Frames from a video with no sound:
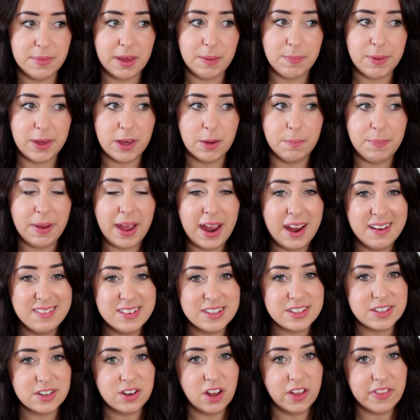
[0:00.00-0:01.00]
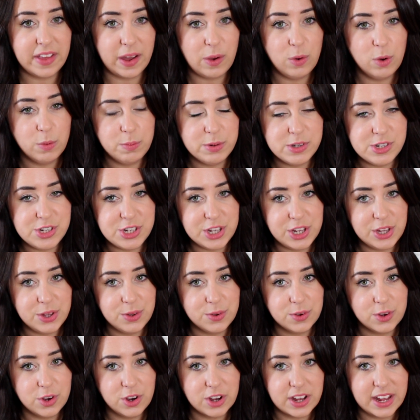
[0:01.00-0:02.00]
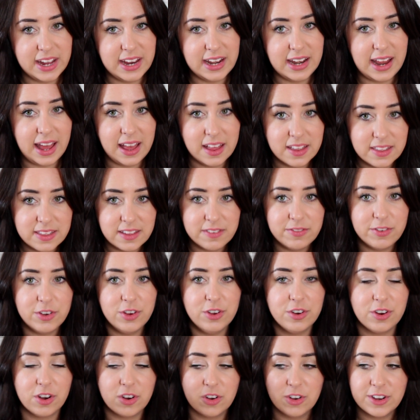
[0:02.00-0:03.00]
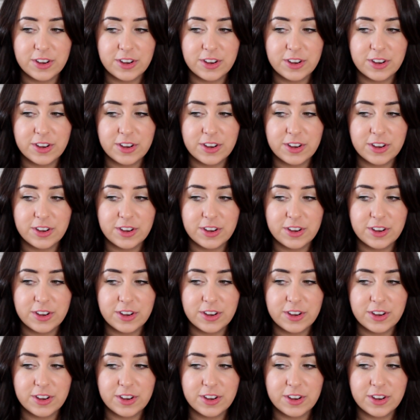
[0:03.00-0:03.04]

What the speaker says: maybe your parents are not that open to you cooking healthy food or